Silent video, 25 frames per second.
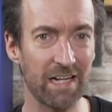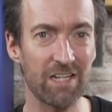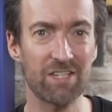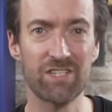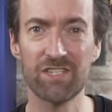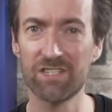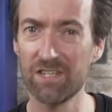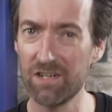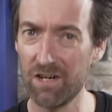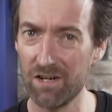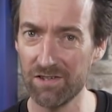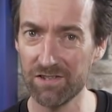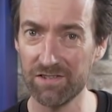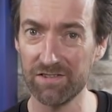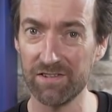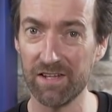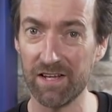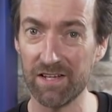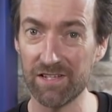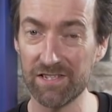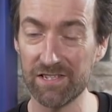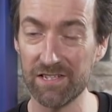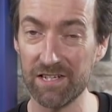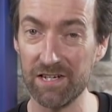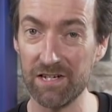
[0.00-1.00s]
and starting
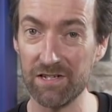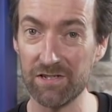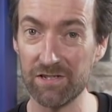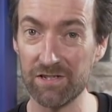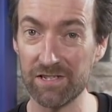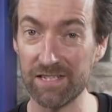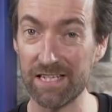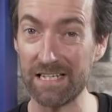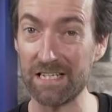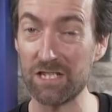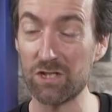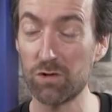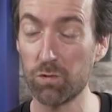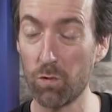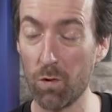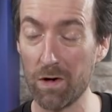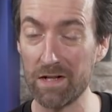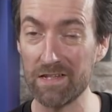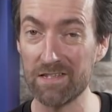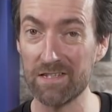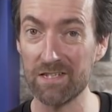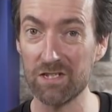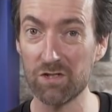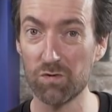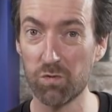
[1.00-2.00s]
their seasons in
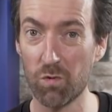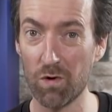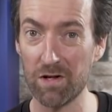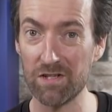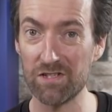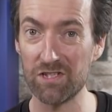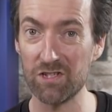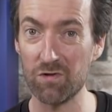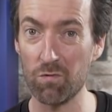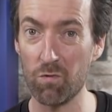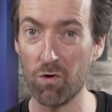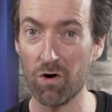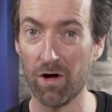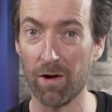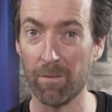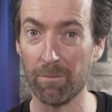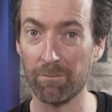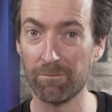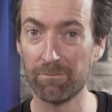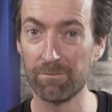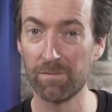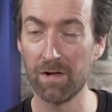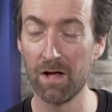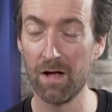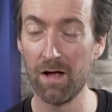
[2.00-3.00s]
2021?